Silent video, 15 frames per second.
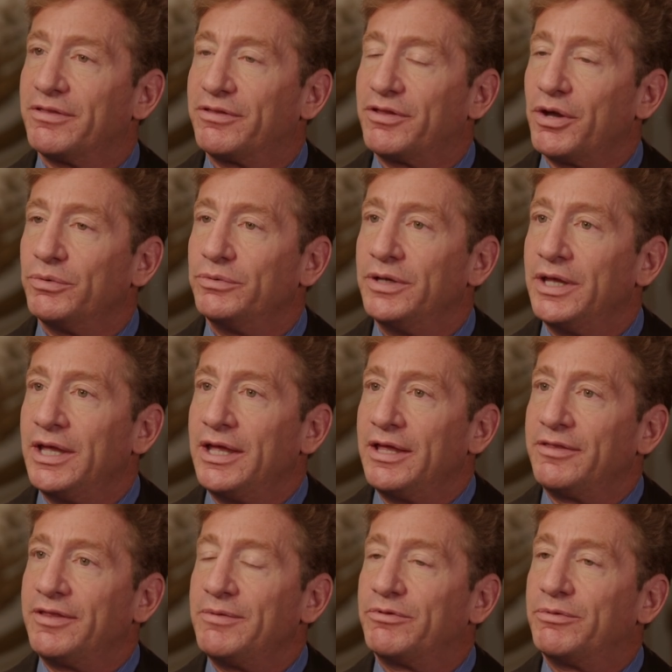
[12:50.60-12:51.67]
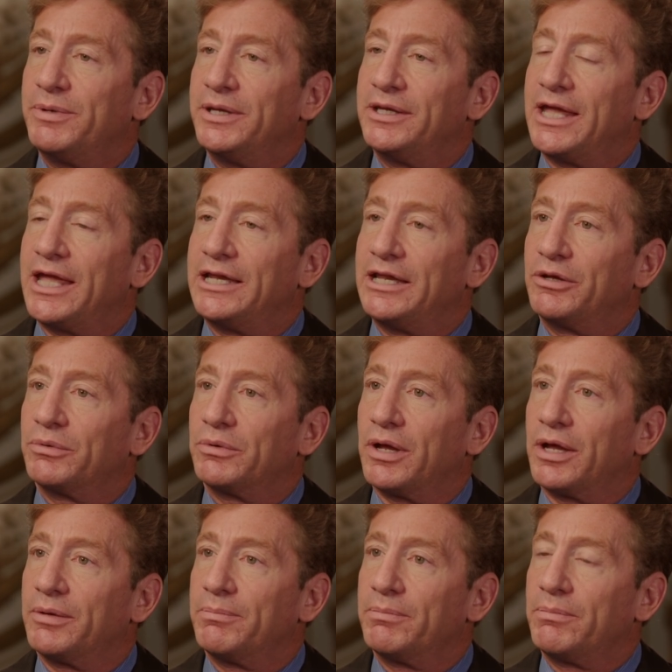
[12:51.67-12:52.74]
in stone seems to be gaining
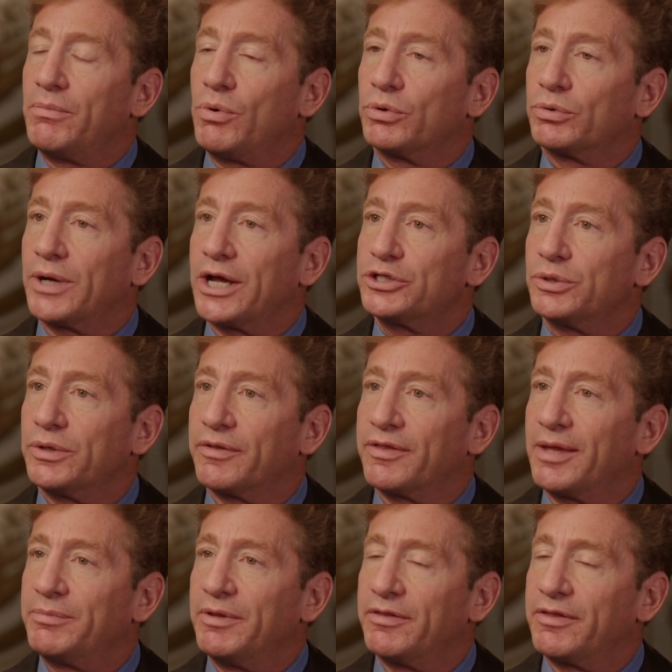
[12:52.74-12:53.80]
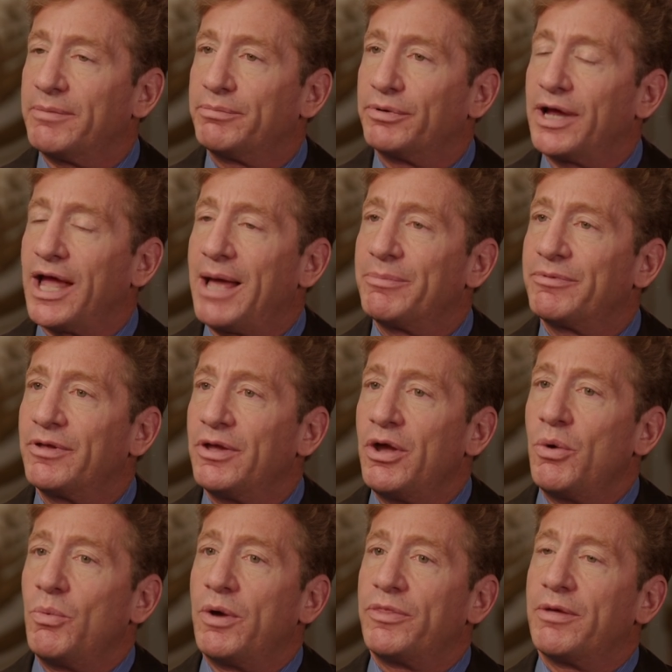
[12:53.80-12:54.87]
um, more gradual acceptance, and perhaps
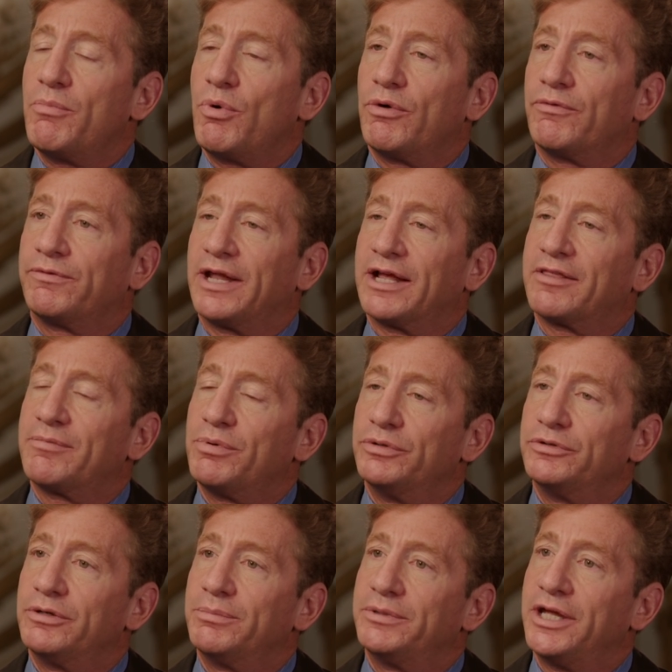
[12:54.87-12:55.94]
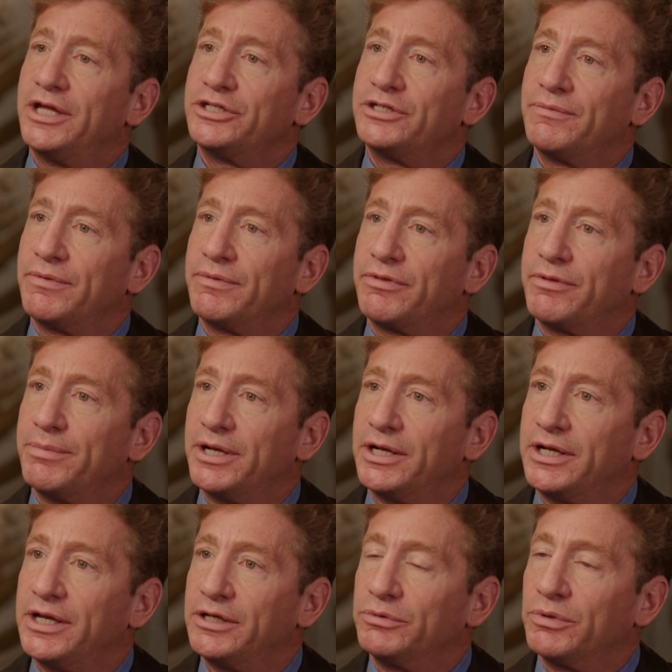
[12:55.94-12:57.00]
with a more flexible interpretation of the
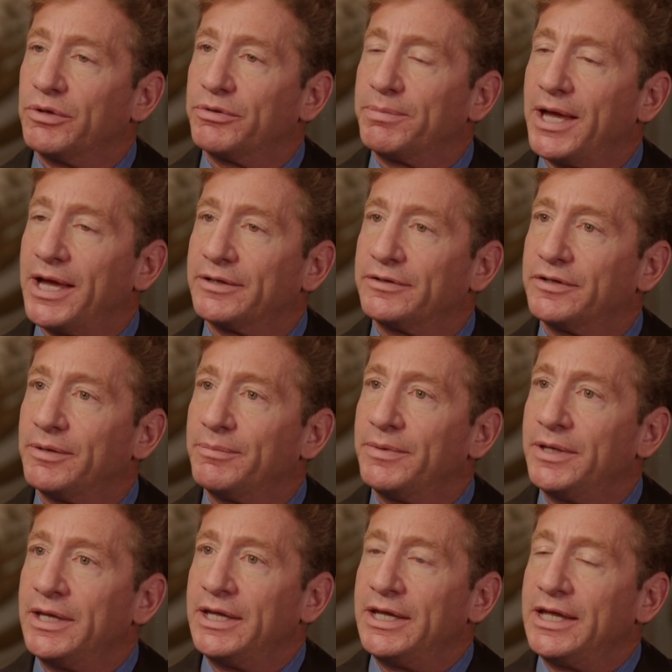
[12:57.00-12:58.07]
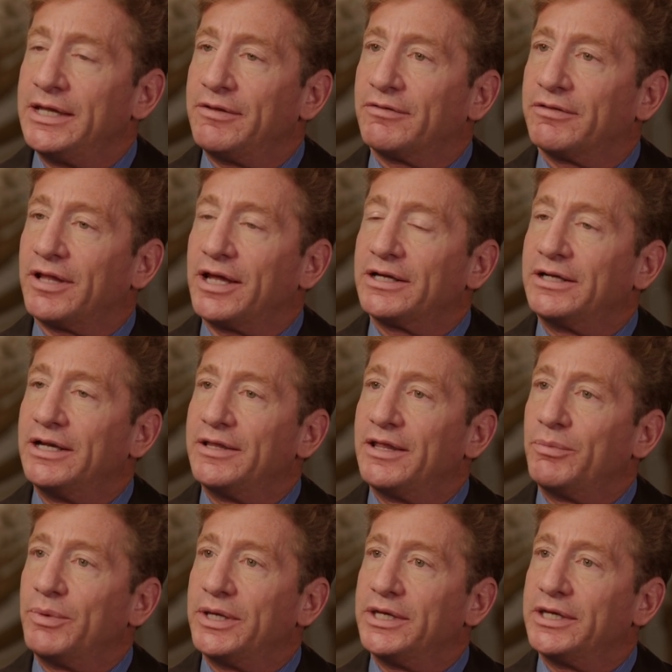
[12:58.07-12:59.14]
Stability and Growth Pact, um, it is likely
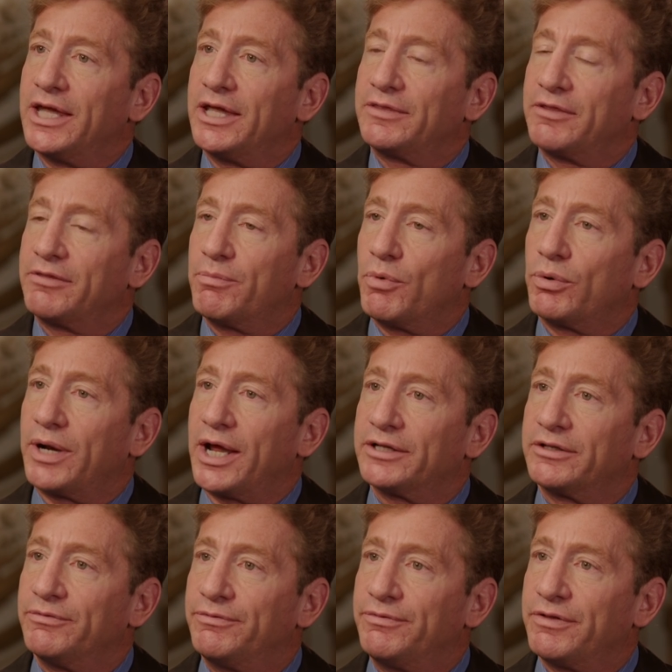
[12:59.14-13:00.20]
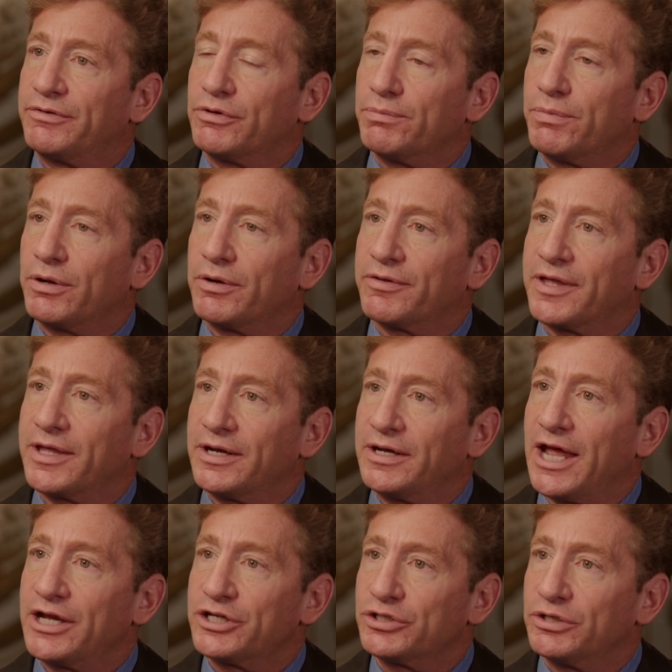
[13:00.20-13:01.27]
that we can get this more active fiscal policy at a
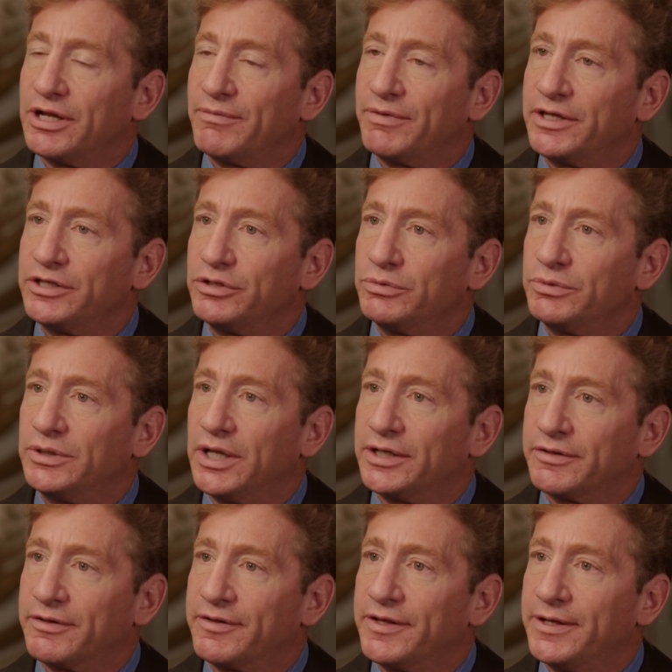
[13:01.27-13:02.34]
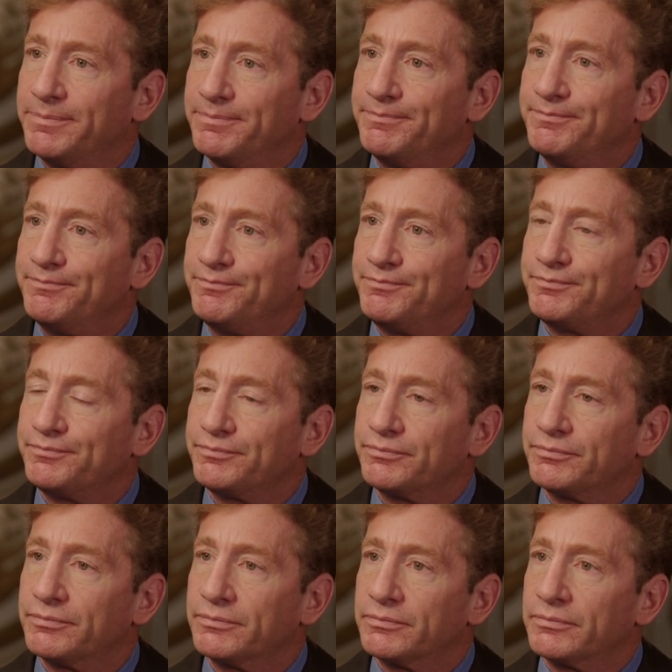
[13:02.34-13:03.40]
national level that you would like to see. Mm-hmm. Yeah,